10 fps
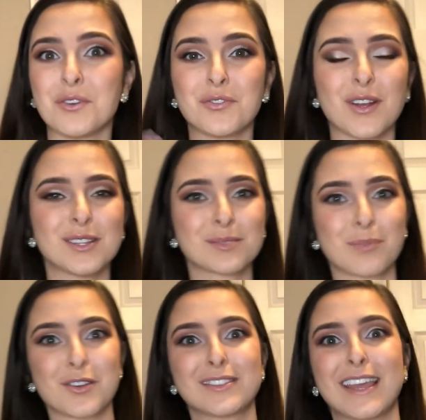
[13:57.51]
friends'
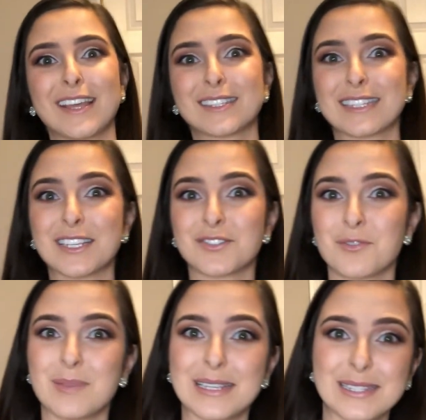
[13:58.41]
birthdays, things for
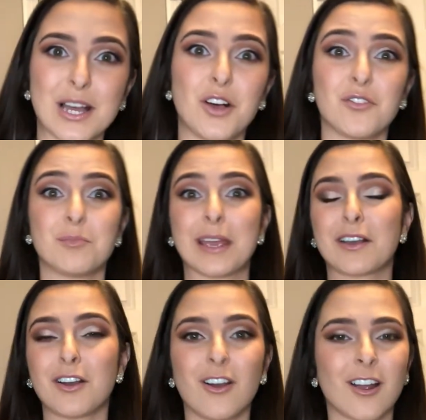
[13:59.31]
myself, my
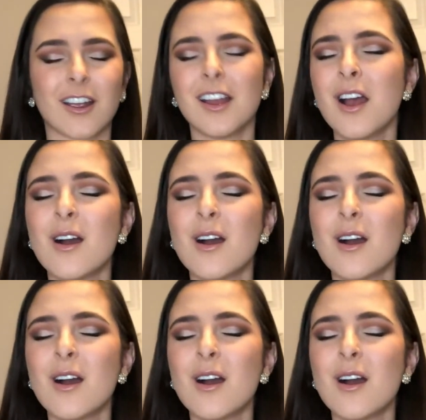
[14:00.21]
car,